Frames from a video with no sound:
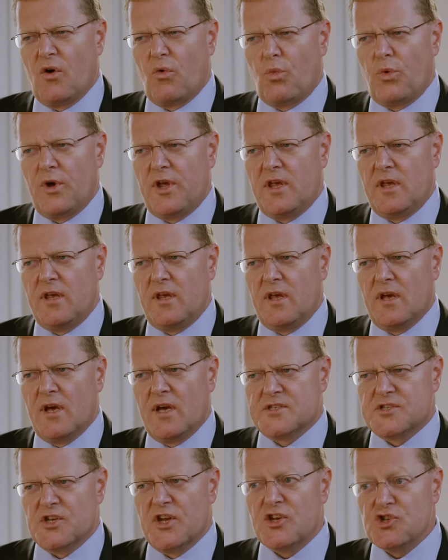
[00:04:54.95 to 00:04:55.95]
we
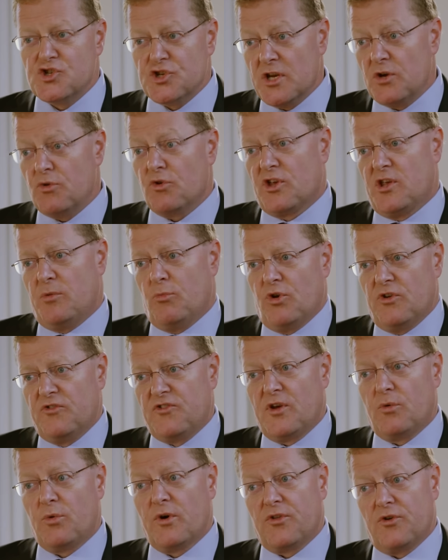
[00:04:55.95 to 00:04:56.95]
as an engineering
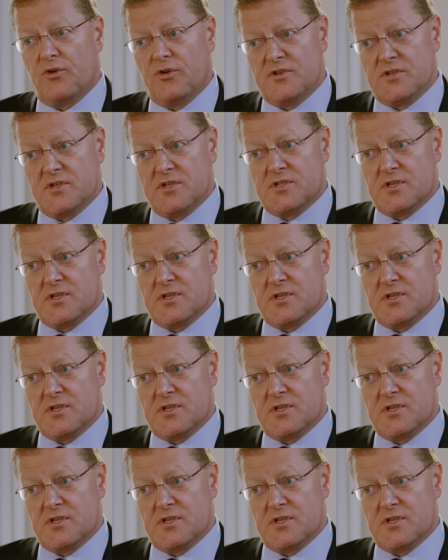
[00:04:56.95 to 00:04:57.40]
community, whether it